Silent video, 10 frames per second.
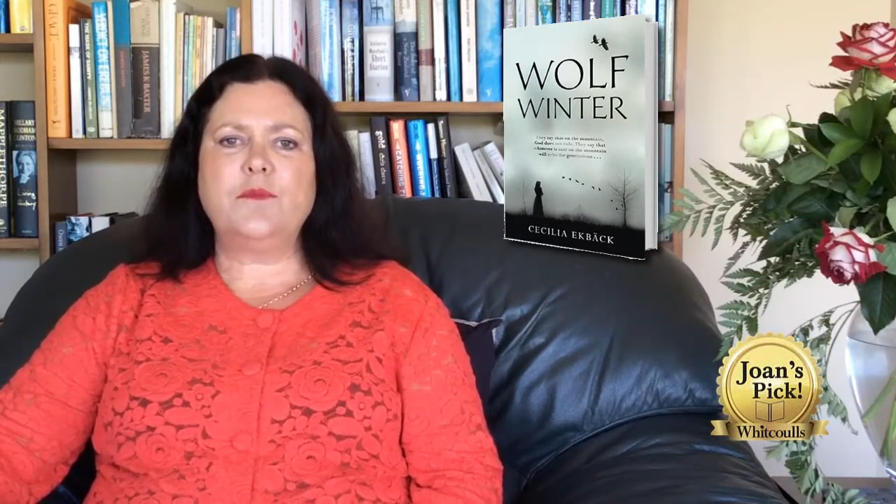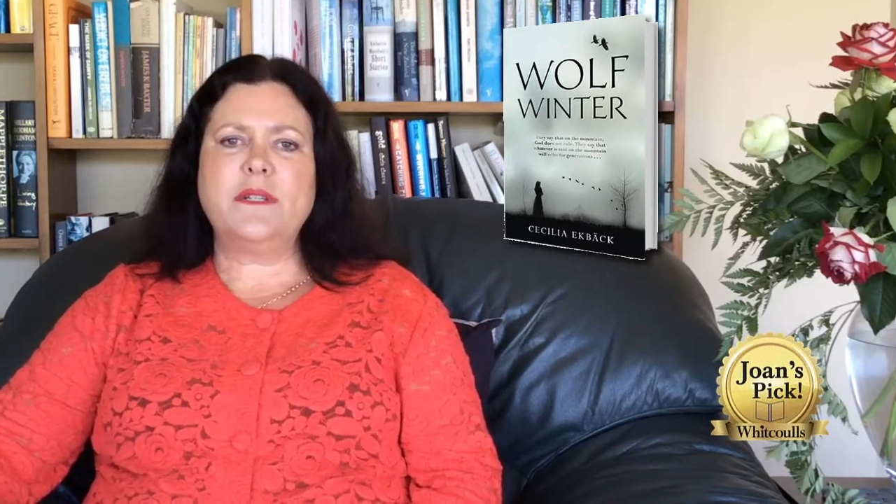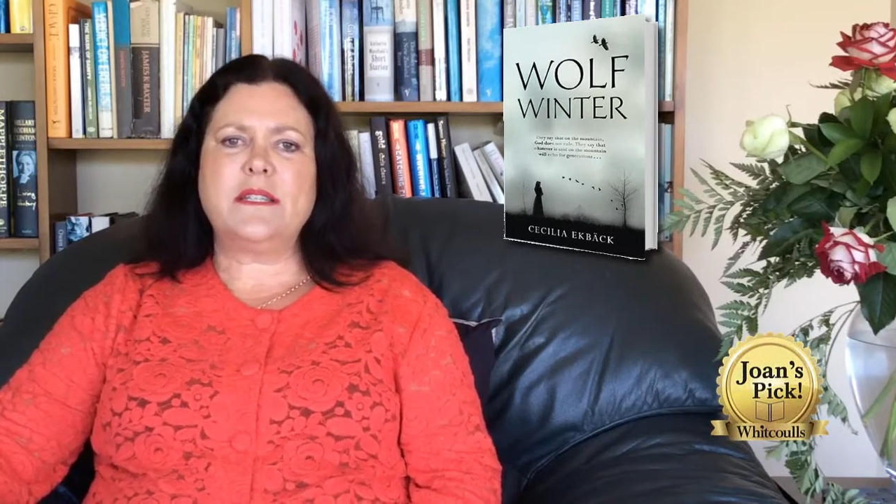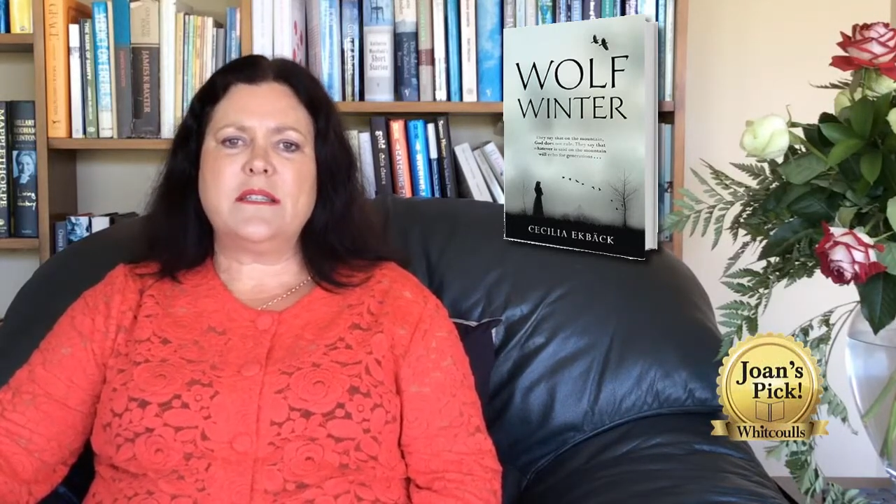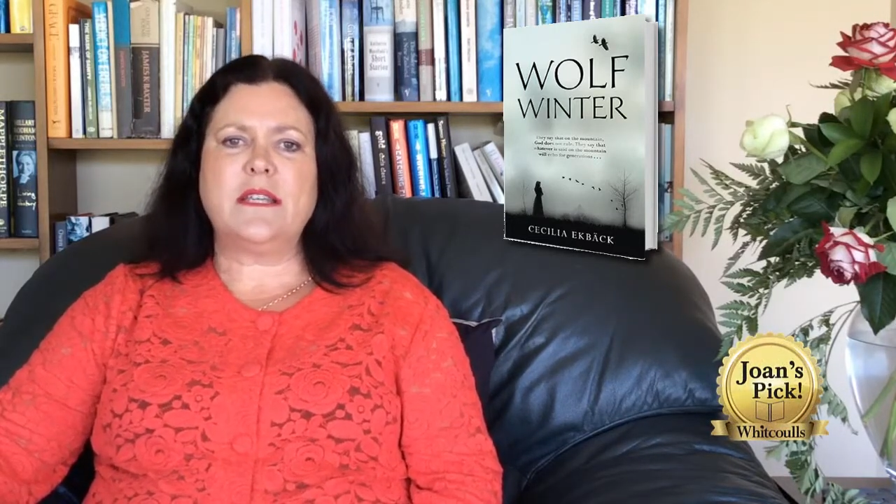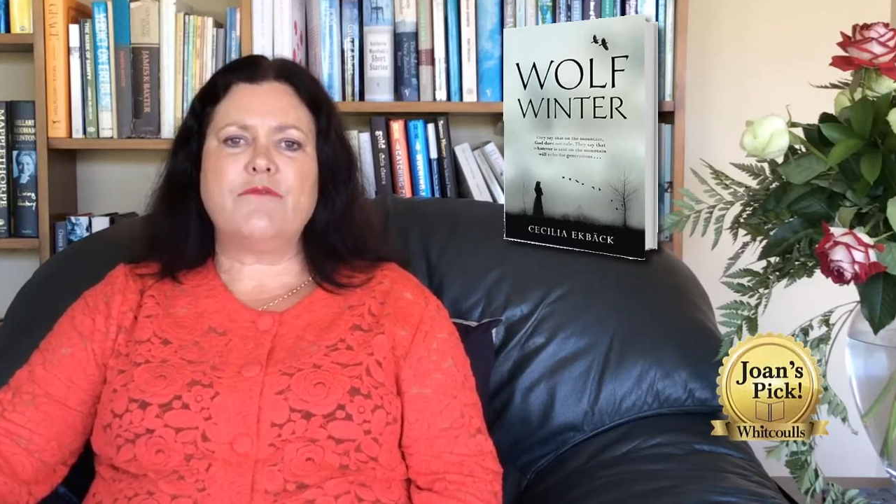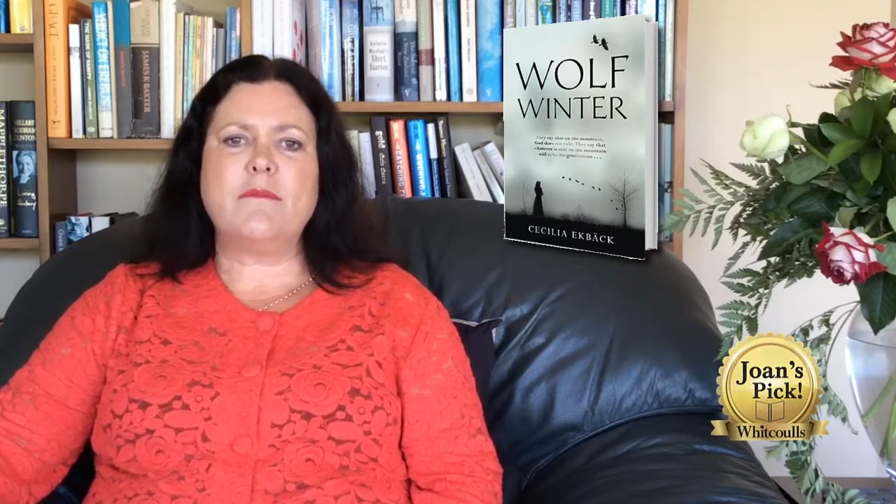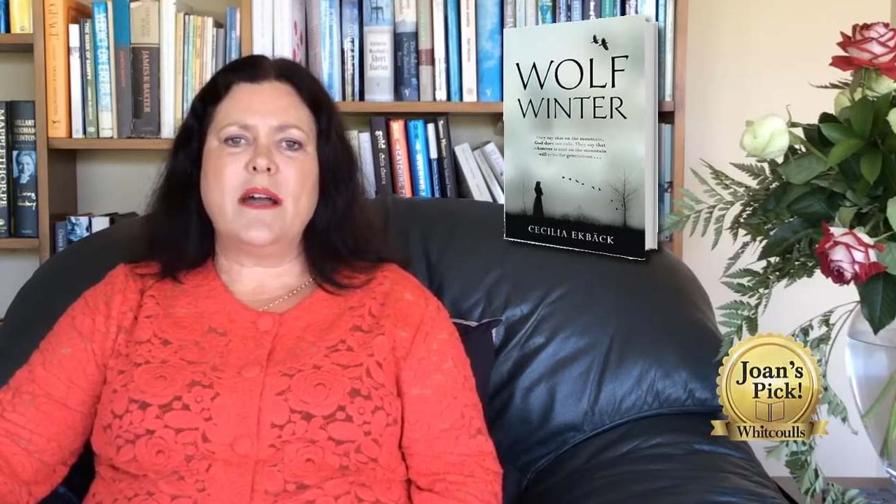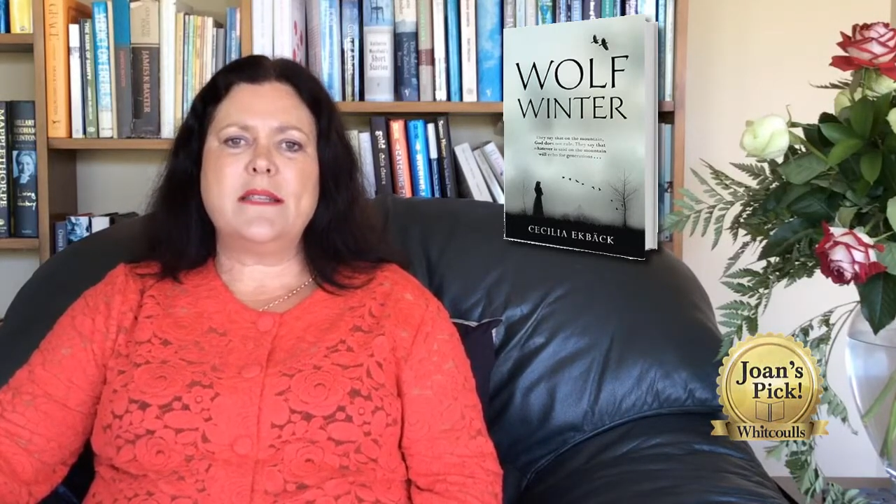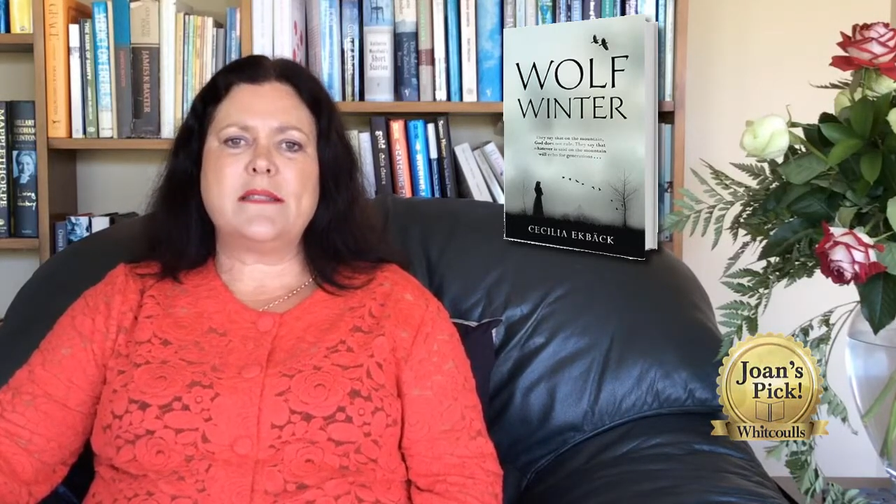winter that
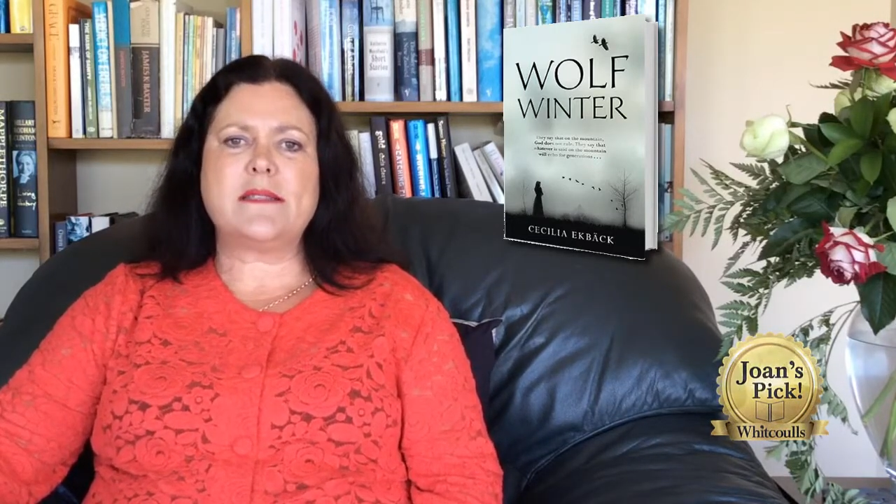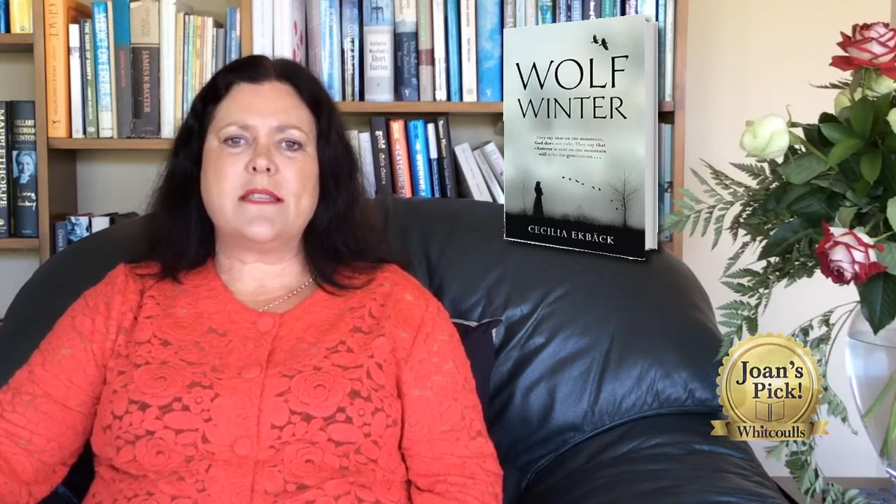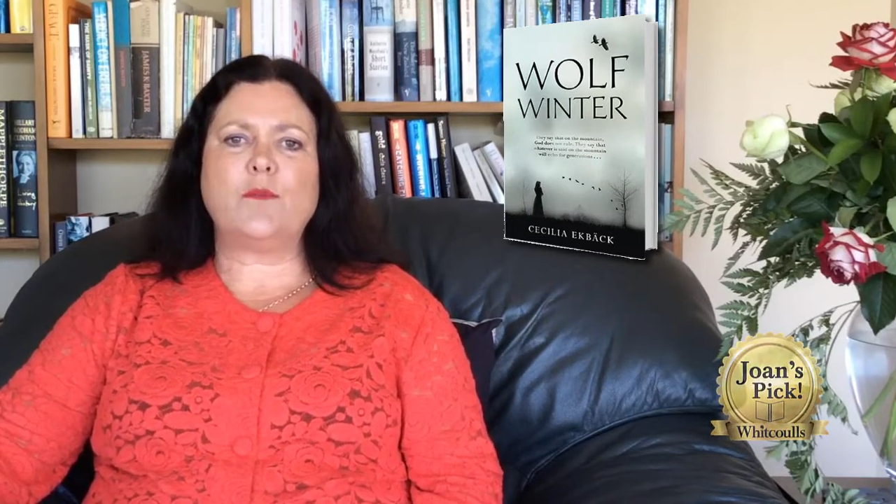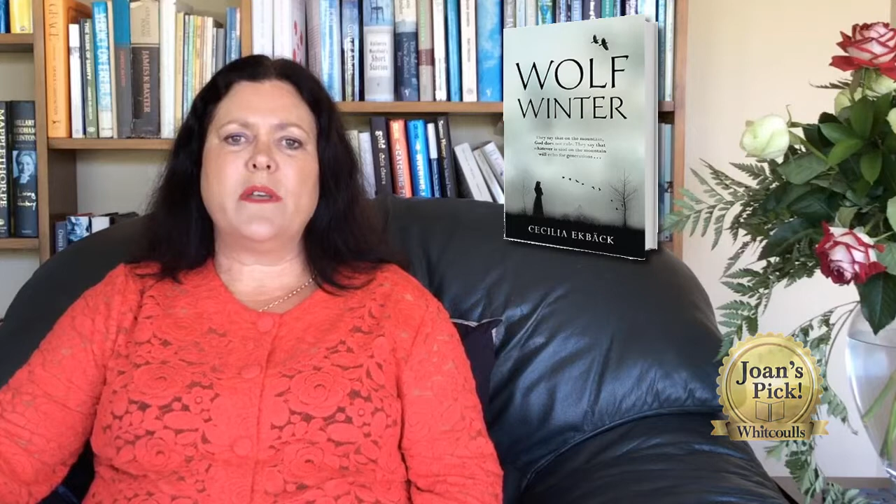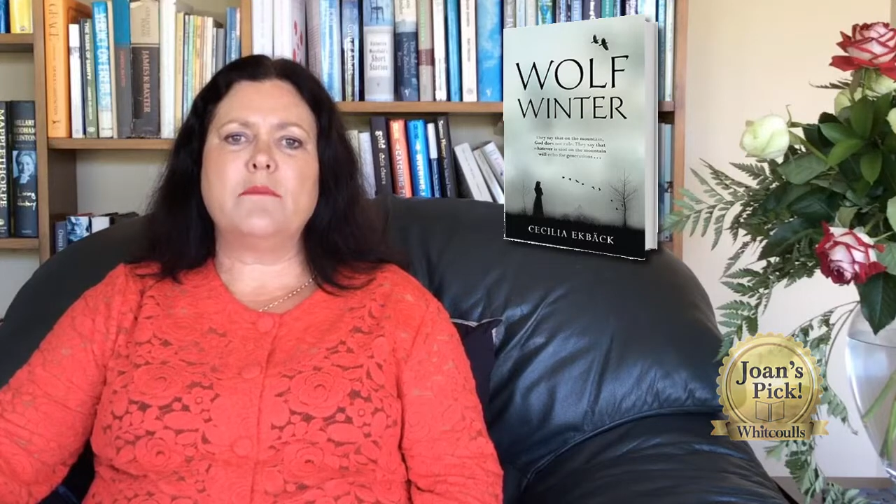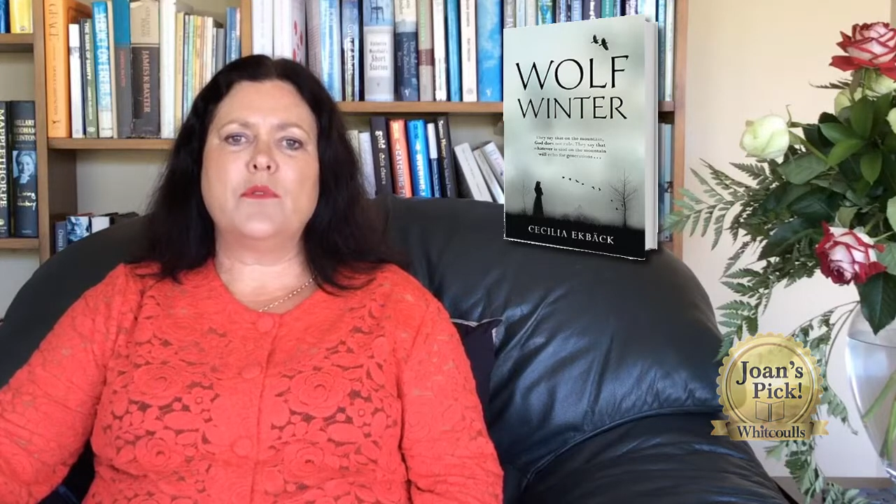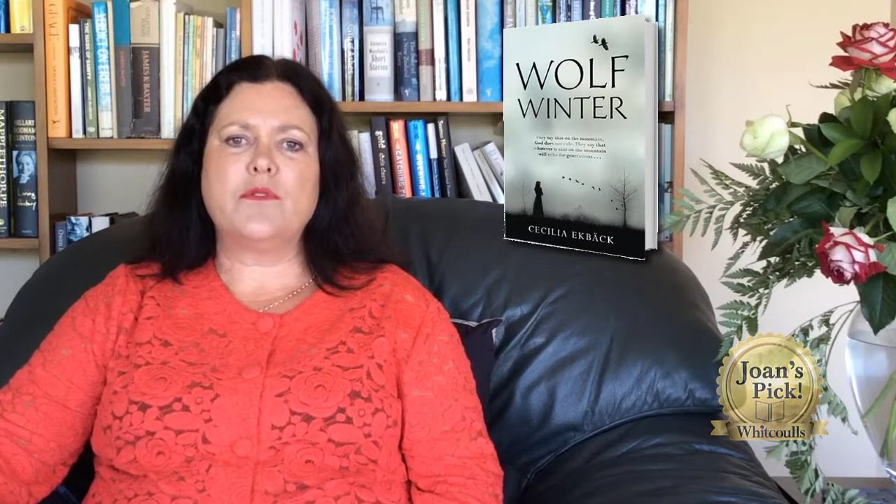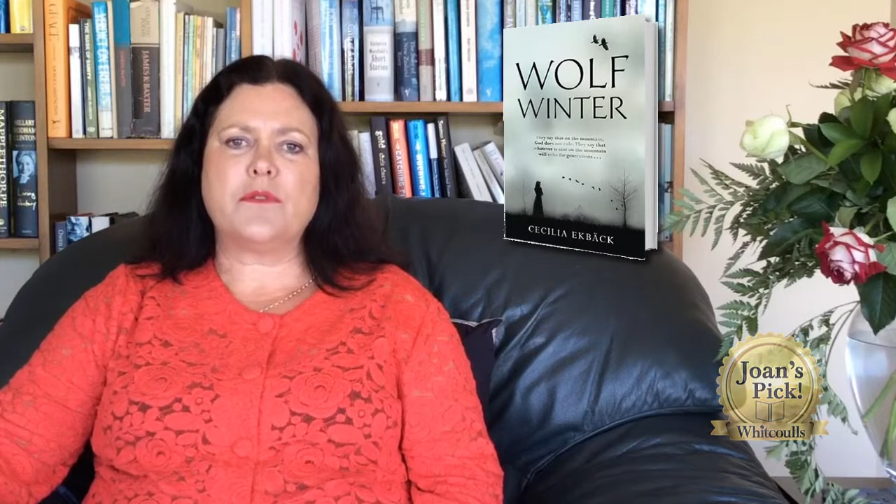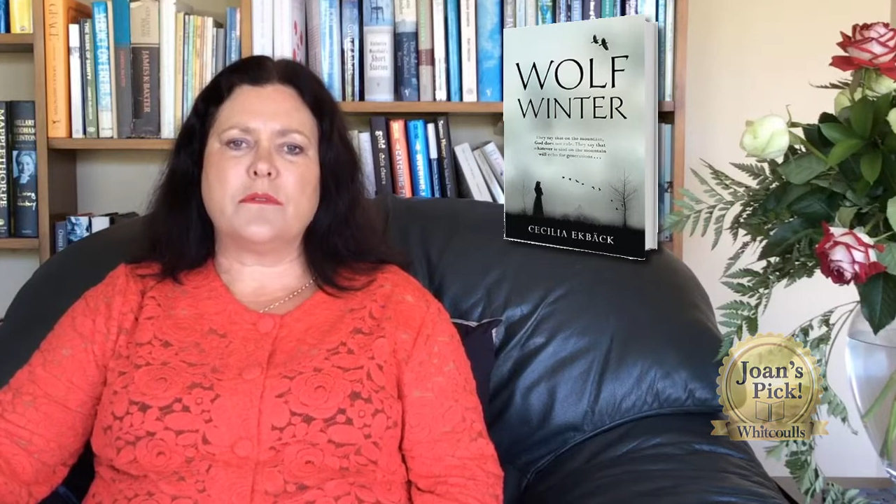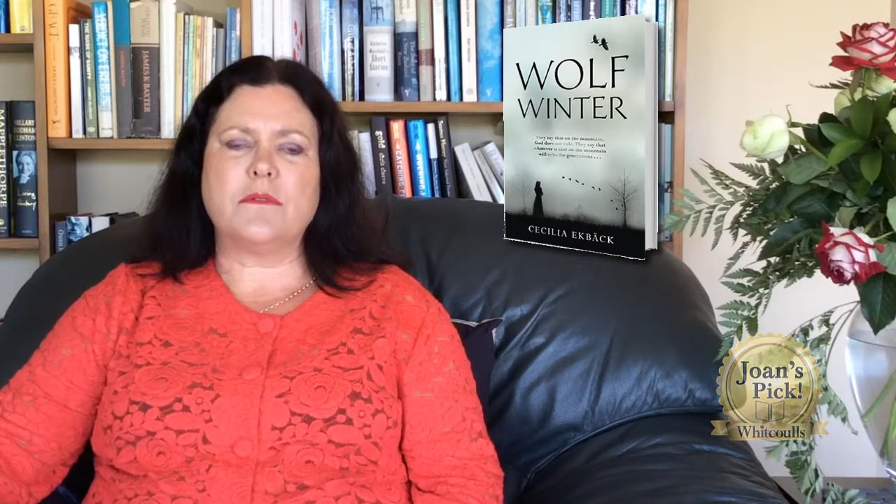reminds us that we're
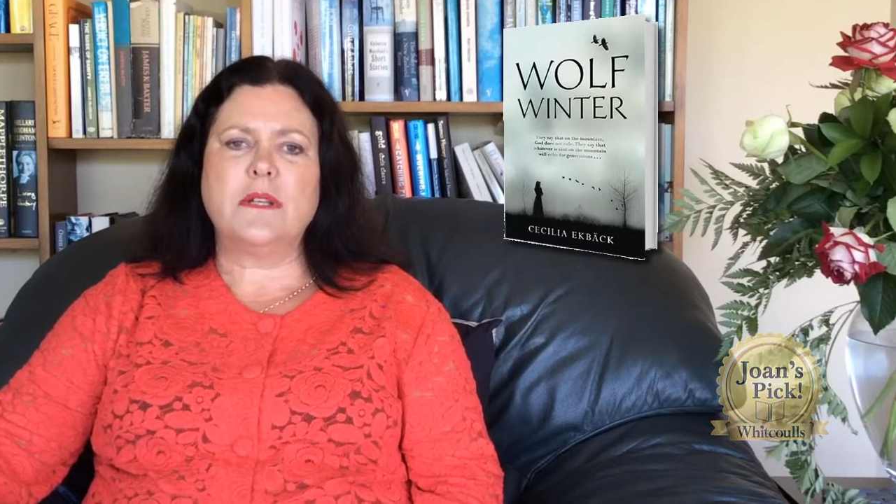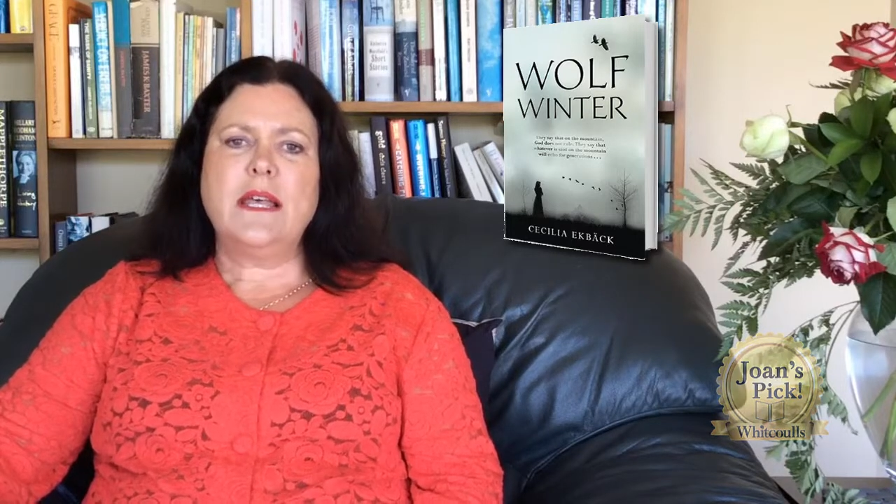mortal.